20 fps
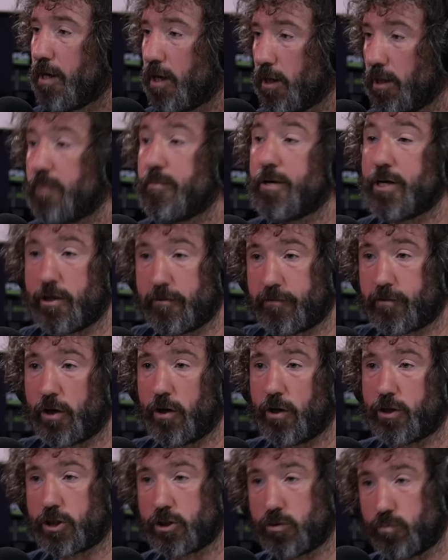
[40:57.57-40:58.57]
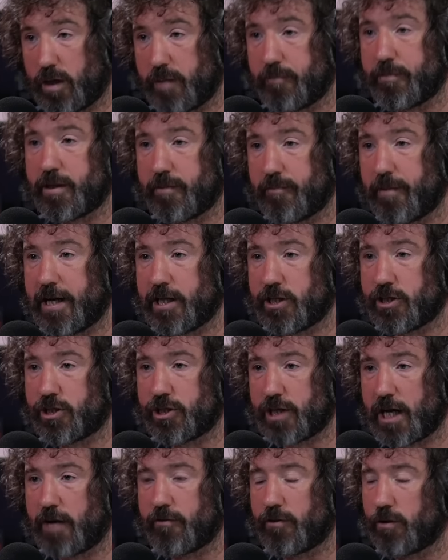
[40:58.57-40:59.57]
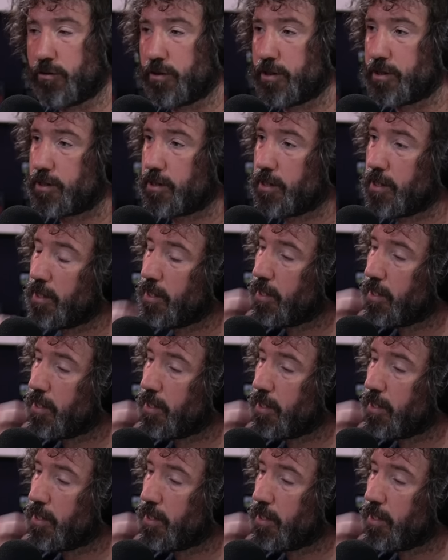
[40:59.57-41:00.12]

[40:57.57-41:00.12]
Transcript: Limited, of course, because we'd be the major shareholders.